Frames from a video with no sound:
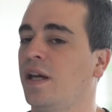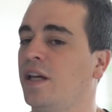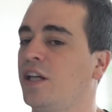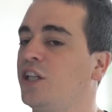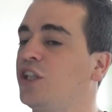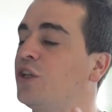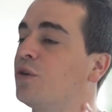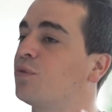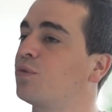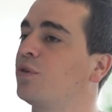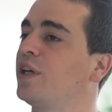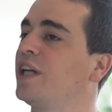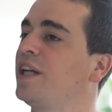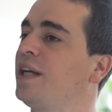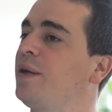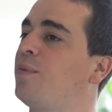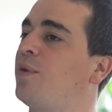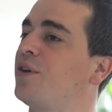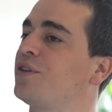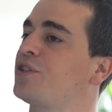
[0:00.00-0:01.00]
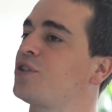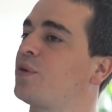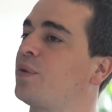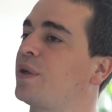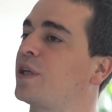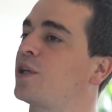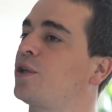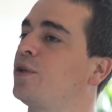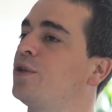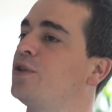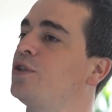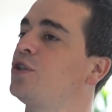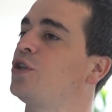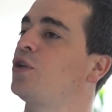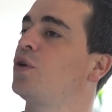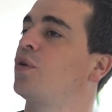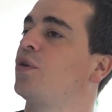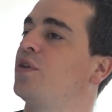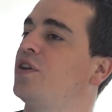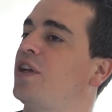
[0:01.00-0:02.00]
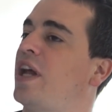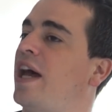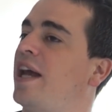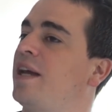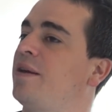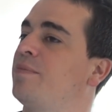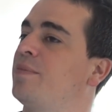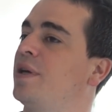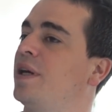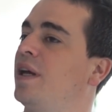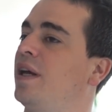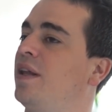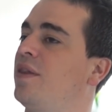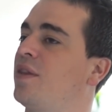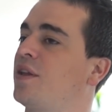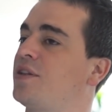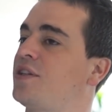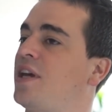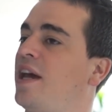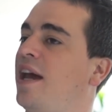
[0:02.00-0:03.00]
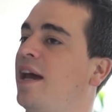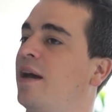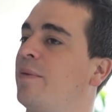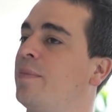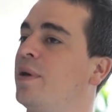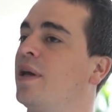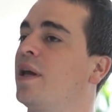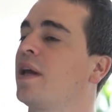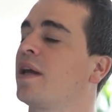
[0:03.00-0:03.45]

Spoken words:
You really want to include your name in the tab,